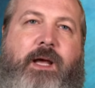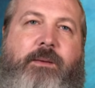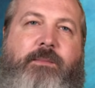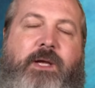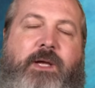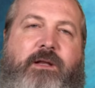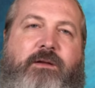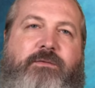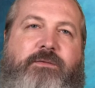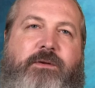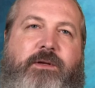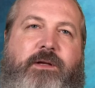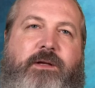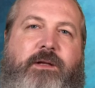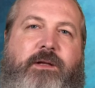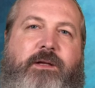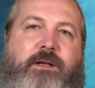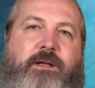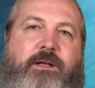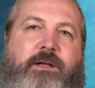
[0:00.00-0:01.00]
if
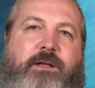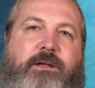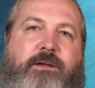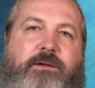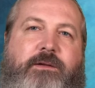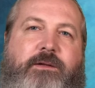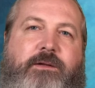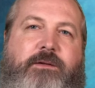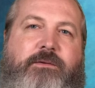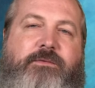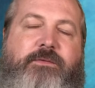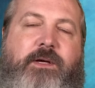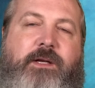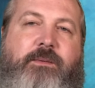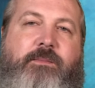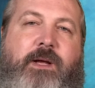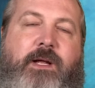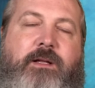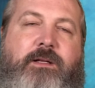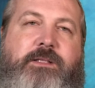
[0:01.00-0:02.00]

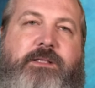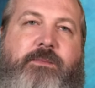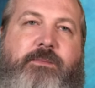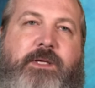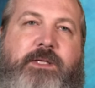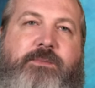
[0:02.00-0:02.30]
fundamentalism is